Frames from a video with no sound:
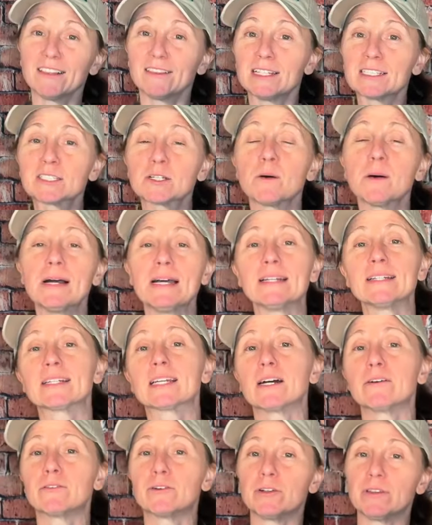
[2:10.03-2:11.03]
Let's go ahead and
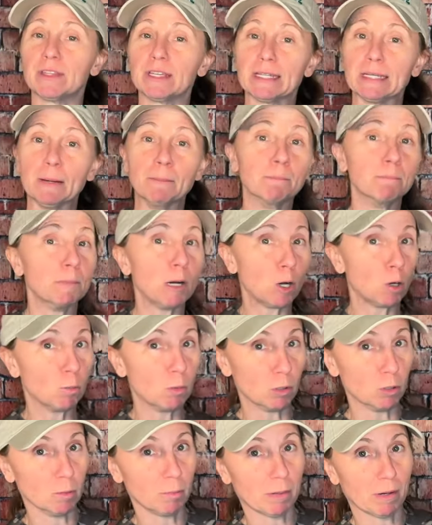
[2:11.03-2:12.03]
cover the
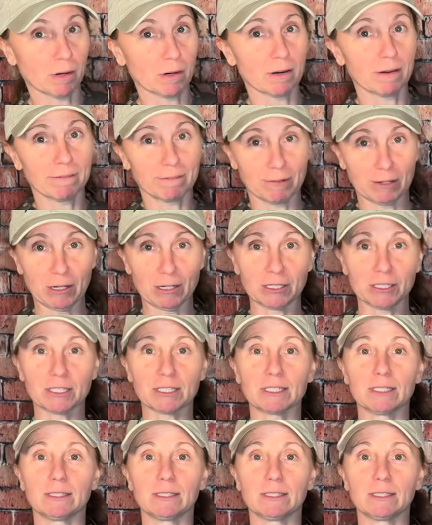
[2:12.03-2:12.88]
mobile part first.